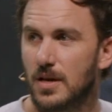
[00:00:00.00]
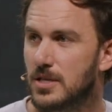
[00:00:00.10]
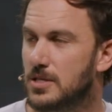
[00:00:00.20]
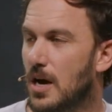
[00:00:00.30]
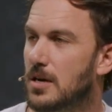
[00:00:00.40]

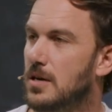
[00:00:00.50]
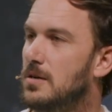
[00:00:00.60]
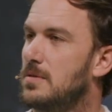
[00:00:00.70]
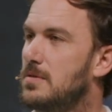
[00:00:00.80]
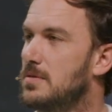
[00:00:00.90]

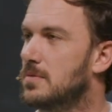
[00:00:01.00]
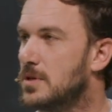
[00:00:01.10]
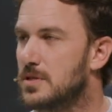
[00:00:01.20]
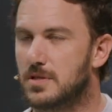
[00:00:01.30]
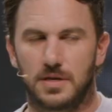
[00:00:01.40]
Soccer
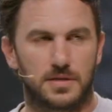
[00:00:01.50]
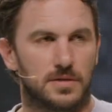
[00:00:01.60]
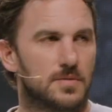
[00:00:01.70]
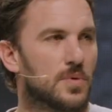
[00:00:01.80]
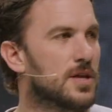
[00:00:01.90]
was
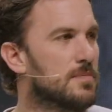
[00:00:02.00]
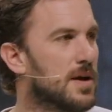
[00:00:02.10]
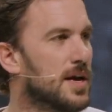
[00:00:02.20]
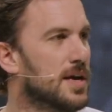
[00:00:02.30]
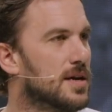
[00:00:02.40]
one of
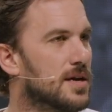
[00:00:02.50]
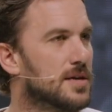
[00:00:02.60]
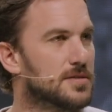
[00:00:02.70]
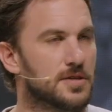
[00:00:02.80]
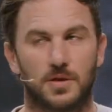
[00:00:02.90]
my
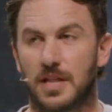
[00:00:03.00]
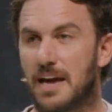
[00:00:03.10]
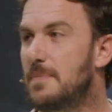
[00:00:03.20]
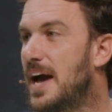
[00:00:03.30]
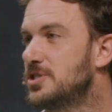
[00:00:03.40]

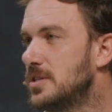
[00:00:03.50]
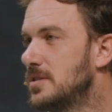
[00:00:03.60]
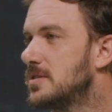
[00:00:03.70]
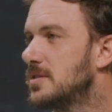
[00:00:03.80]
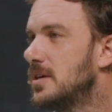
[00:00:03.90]
life
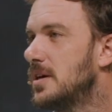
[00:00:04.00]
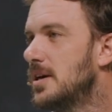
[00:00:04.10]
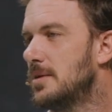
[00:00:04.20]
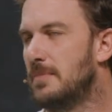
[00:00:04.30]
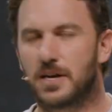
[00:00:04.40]
passions.
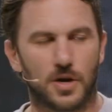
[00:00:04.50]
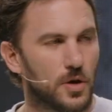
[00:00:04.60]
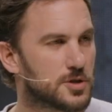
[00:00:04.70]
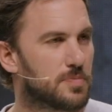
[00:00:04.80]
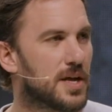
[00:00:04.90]
My
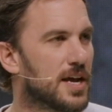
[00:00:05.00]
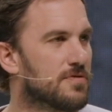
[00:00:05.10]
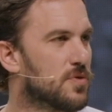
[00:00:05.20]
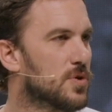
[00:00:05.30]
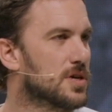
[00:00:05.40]
coach played
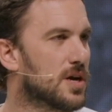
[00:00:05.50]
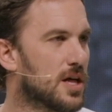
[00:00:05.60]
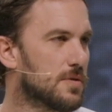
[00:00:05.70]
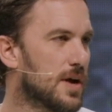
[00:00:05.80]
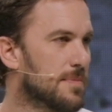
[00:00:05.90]
for the
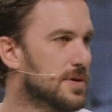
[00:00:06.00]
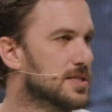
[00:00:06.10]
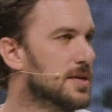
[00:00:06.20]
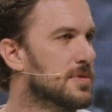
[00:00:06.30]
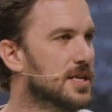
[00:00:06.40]
Colorado Rapids,
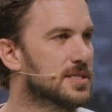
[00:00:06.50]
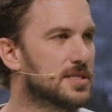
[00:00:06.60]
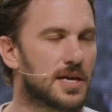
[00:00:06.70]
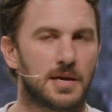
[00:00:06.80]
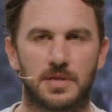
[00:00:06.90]
an MLS
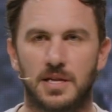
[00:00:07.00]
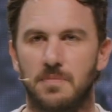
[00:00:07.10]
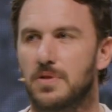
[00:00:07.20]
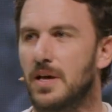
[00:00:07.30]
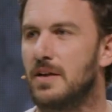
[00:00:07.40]
team, and then he
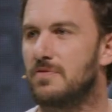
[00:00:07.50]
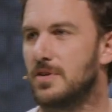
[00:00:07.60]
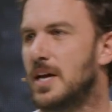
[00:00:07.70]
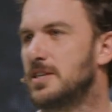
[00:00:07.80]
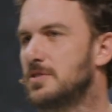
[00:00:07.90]
played for
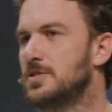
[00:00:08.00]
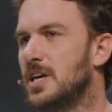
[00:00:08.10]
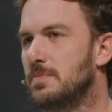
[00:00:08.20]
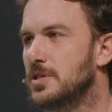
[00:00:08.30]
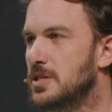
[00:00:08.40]
a national
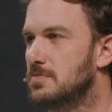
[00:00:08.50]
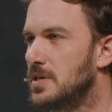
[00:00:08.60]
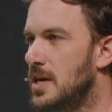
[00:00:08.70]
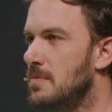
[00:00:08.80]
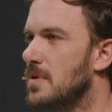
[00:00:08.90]
championship
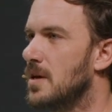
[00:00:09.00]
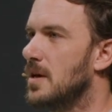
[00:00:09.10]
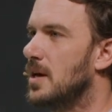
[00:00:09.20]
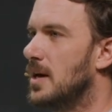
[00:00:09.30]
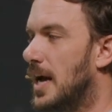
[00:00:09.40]
team.
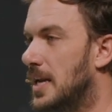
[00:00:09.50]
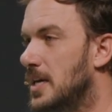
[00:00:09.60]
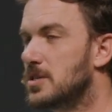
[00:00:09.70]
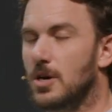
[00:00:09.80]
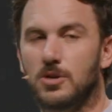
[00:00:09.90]
And
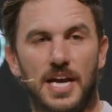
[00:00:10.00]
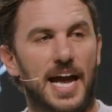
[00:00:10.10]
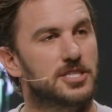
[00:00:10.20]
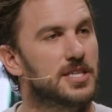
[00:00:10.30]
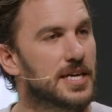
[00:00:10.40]
his coach
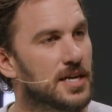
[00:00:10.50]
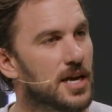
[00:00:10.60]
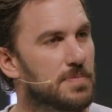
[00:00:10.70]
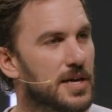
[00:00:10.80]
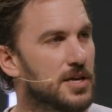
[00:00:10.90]
actually ended
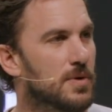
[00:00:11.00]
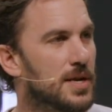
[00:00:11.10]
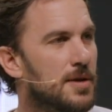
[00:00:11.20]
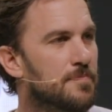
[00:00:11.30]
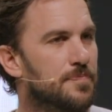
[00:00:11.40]
up at
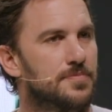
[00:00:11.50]
UNM.